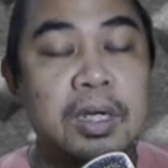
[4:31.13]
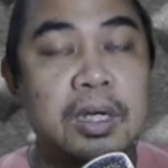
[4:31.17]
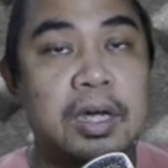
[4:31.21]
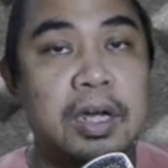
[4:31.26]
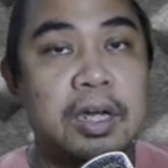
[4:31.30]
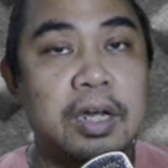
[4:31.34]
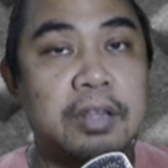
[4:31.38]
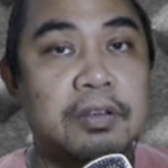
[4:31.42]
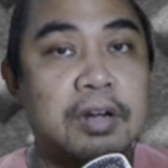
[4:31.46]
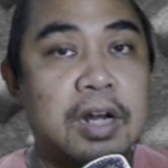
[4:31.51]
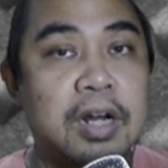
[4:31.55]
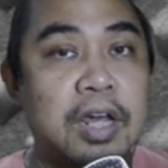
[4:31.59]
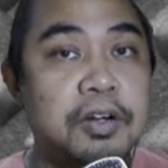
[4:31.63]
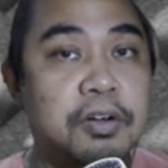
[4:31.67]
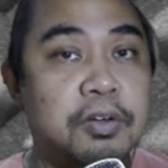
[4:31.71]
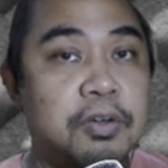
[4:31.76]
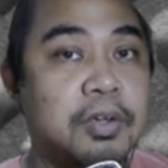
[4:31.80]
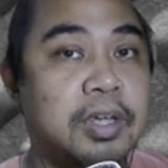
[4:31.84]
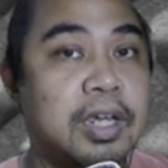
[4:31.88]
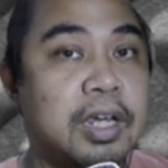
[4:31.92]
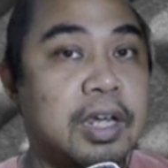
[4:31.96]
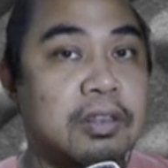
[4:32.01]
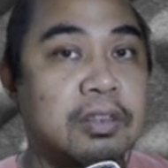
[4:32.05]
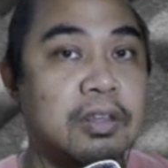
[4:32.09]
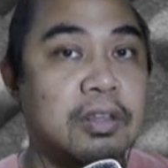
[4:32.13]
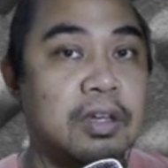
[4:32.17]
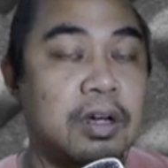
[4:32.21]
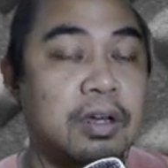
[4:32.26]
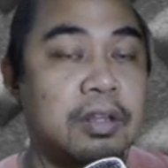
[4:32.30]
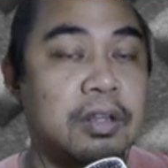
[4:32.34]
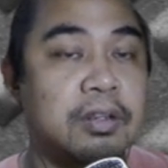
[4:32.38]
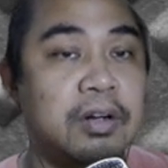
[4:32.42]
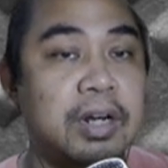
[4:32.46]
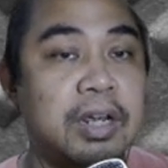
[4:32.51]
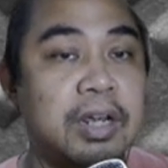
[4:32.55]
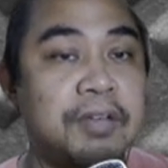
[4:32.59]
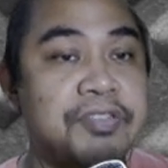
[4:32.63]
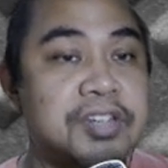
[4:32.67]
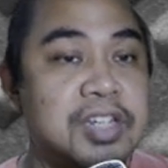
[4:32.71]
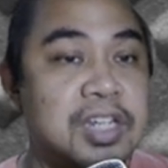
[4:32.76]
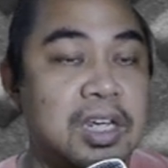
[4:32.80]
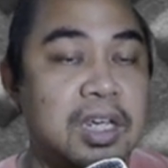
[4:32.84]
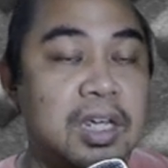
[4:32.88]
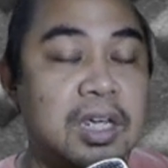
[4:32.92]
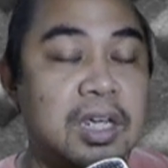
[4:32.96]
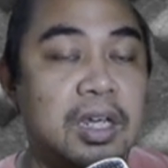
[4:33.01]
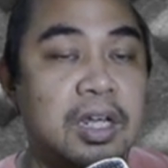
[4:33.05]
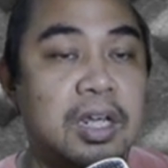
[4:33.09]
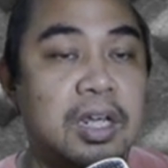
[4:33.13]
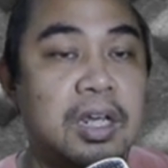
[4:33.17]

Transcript: I'd rather you get the other FC.